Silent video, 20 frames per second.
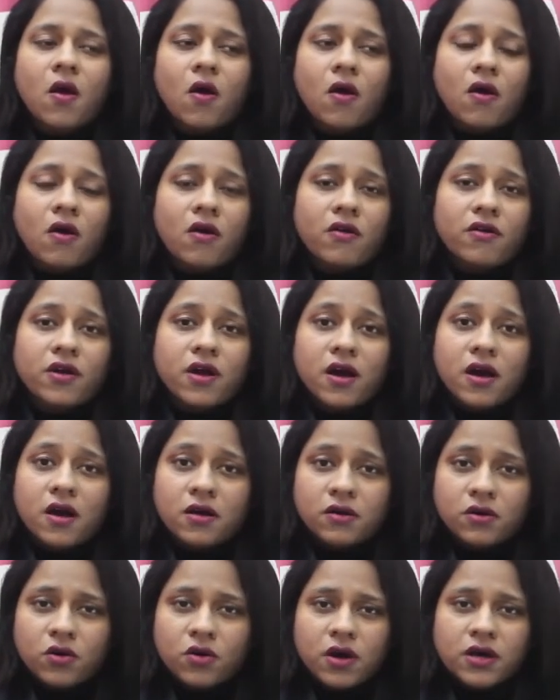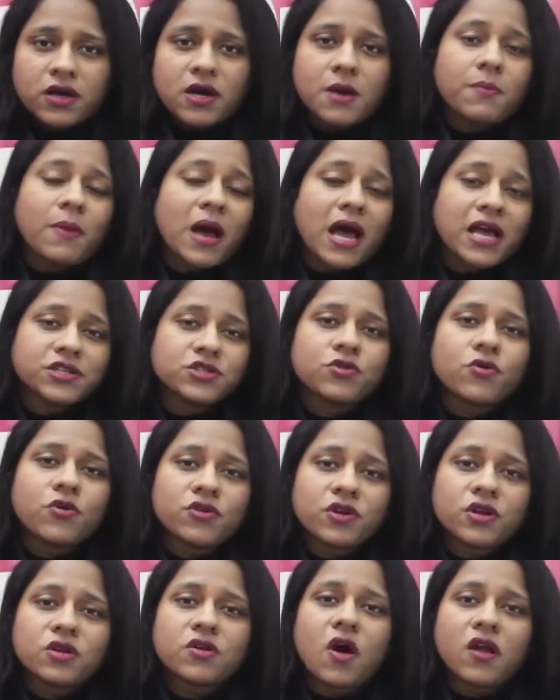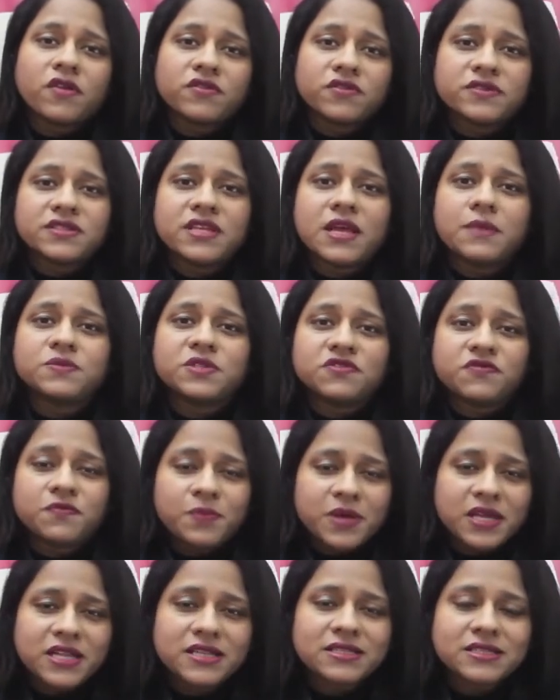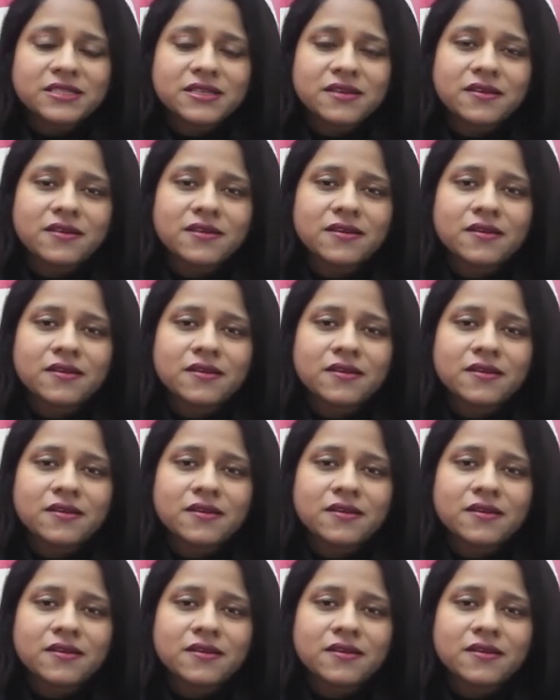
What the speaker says: or combined oral contraceptive pills.